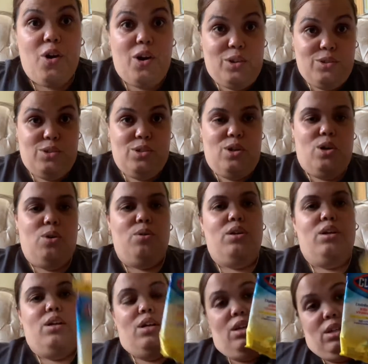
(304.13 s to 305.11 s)
also
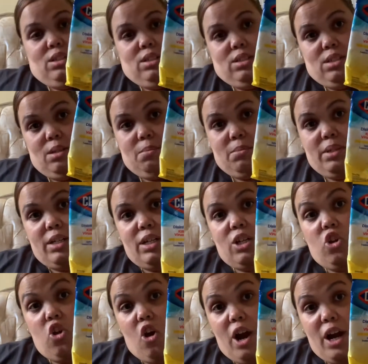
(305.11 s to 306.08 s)
some
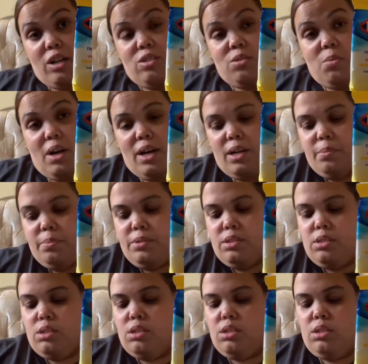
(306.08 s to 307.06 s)
Clorox wipes
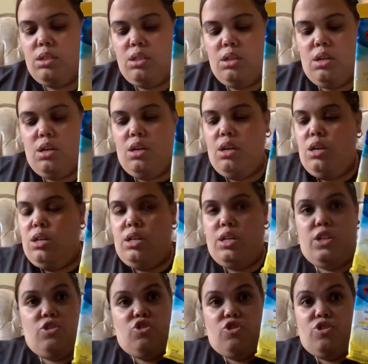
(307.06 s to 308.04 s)

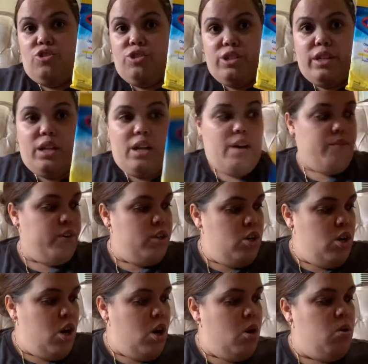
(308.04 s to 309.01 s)
because you never
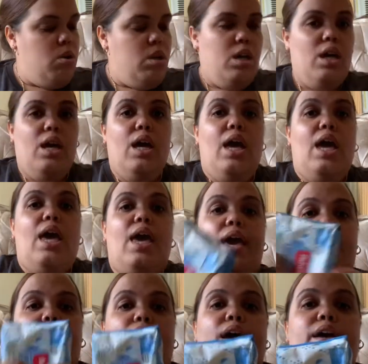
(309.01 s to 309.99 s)
know
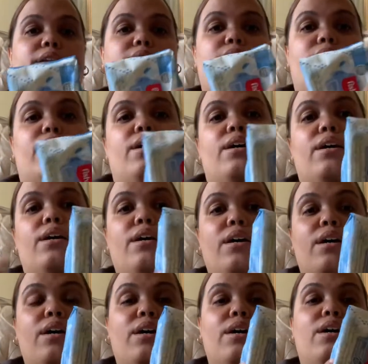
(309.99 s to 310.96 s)
and
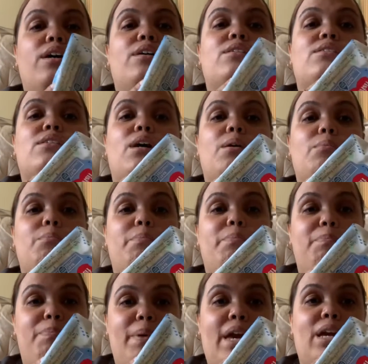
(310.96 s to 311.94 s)
some
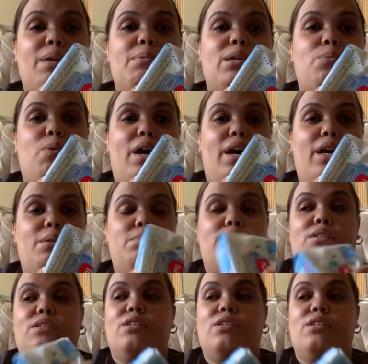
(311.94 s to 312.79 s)
baby wipes